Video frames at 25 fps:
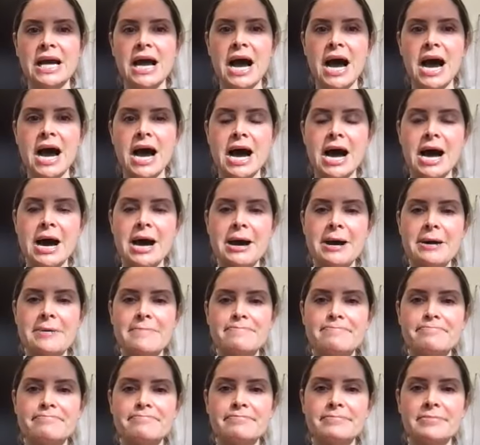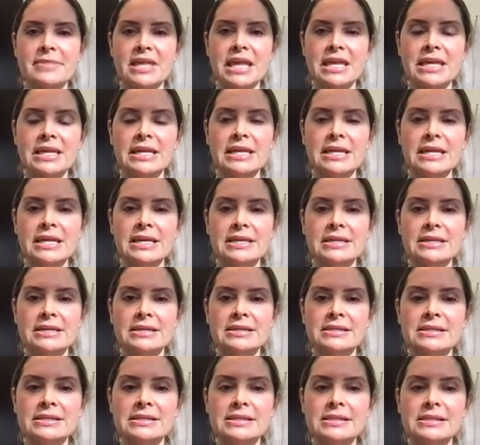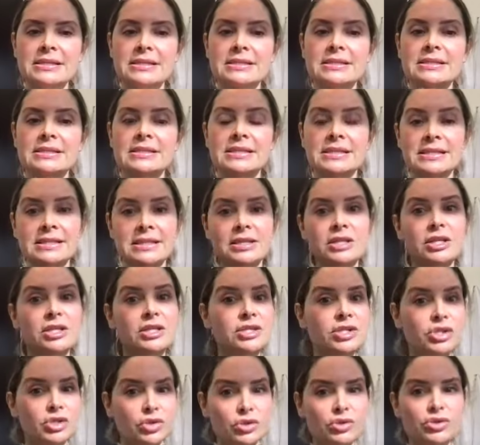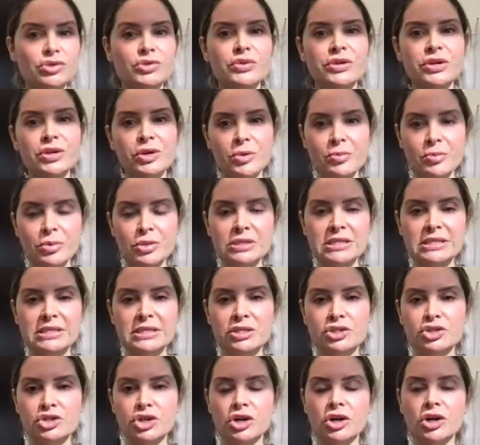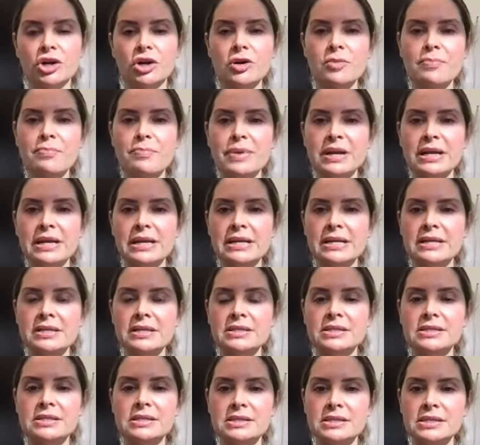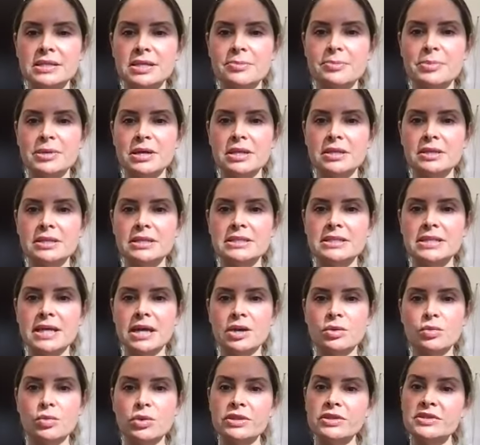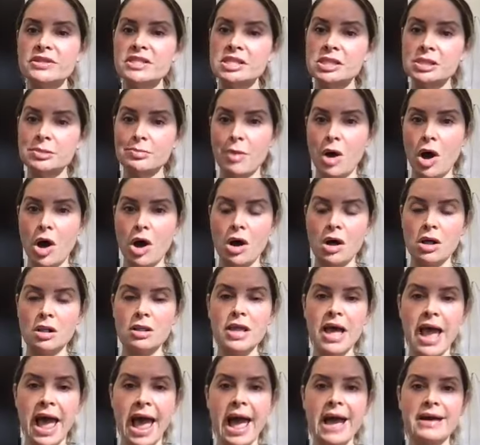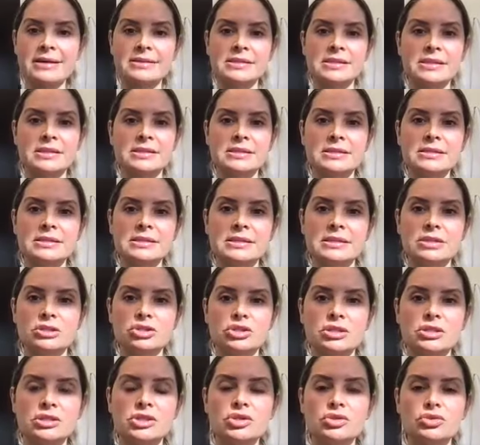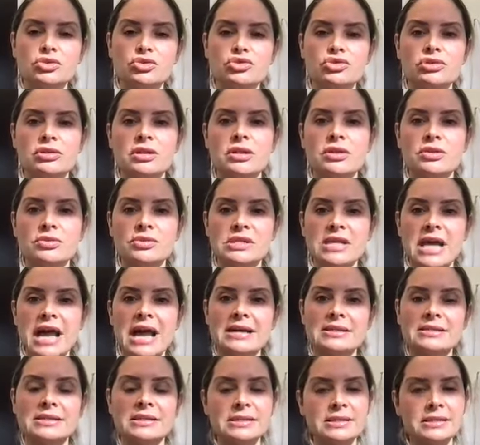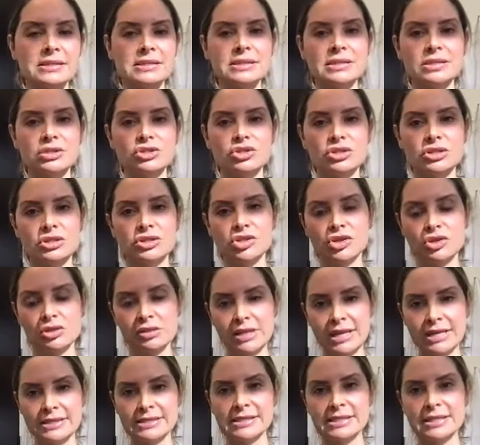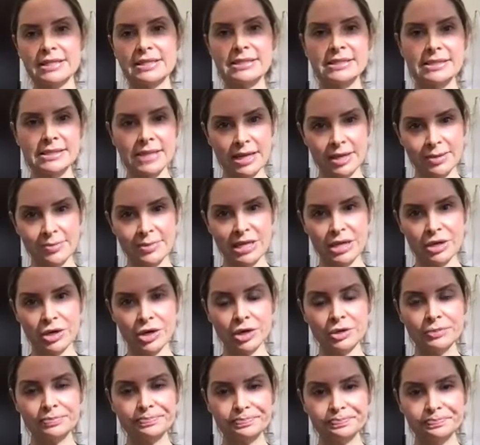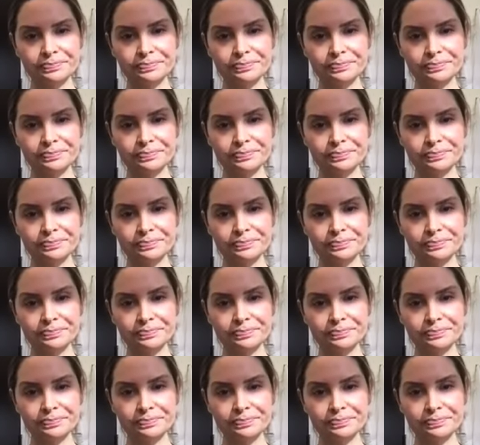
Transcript: Um, it is still a surgery or a procedure, but it is typically done with small access incisions. So usually those access incisions are less than a centimeter.